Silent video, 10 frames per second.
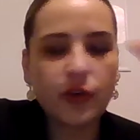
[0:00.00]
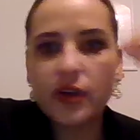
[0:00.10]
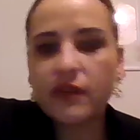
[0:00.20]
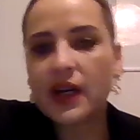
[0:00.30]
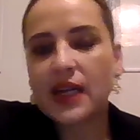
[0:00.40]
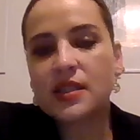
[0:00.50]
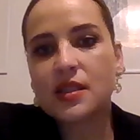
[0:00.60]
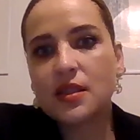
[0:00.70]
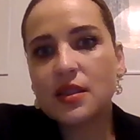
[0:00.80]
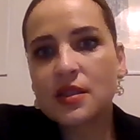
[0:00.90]

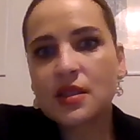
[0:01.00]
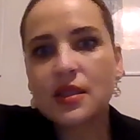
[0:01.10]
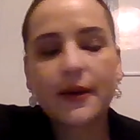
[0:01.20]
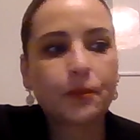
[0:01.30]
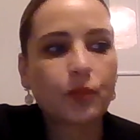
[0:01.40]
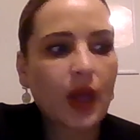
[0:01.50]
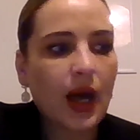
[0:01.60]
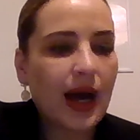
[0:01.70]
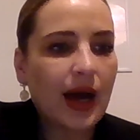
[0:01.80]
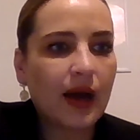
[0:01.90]
devices,
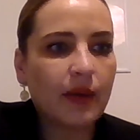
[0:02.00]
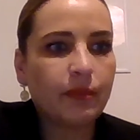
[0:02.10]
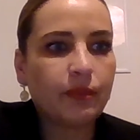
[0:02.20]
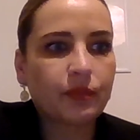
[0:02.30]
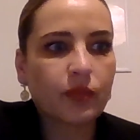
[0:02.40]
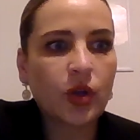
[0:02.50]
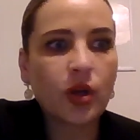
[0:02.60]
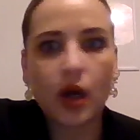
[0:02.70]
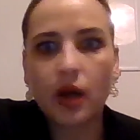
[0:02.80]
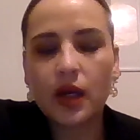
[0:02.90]

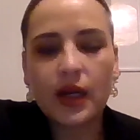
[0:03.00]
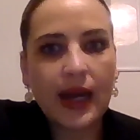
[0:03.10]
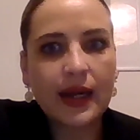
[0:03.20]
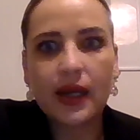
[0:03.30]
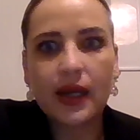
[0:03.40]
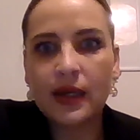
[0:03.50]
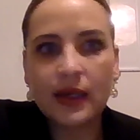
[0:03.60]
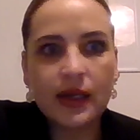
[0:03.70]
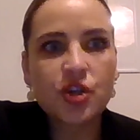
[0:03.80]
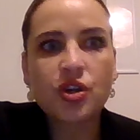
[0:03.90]
like
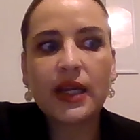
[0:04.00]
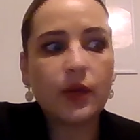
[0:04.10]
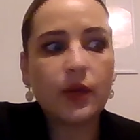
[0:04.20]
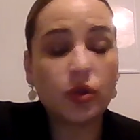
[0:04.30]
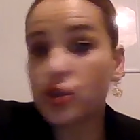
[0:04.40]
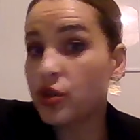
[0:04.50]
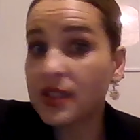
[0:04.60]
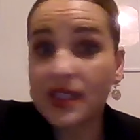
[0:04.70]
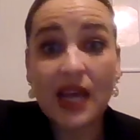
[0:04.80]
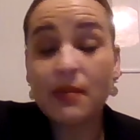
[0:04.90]
literally will do the
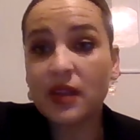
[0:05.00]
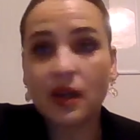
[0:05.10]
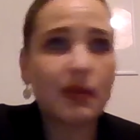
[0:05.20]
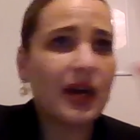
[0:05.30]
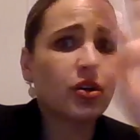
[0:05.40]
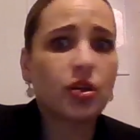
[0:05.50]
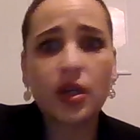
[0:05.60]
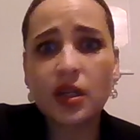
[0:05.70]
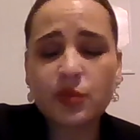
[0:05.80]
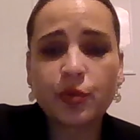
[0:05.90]
same thing. It might not look
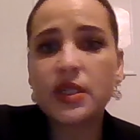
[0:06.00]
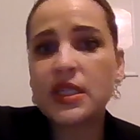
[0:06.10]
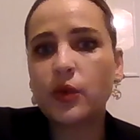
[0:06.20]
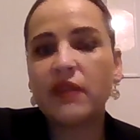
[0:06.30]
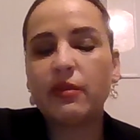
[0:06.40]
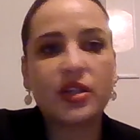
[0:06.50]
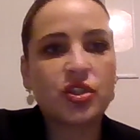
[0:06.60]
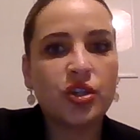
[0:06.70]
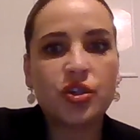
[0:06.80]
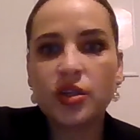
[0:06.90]
as pretty or whatever, but it's going
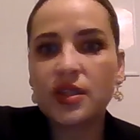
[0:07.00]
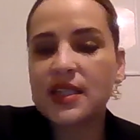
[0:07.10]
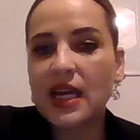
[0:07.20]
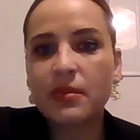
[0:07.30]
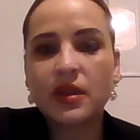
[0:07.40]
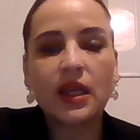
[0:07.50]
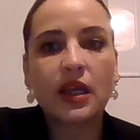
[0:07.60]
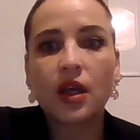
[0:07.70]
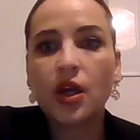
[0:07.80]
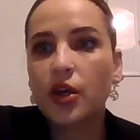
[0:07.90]
to do the same
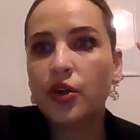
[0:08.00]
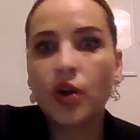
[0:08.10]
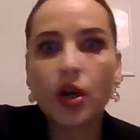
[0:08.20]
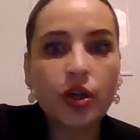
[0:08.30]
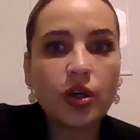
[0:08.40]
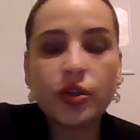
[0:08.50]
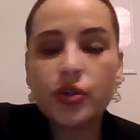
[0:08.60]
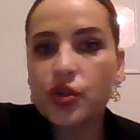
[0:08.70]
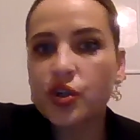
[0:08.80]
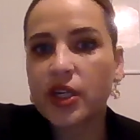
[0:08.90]
thing. You're not going to lose
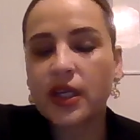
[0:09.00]
your chickens.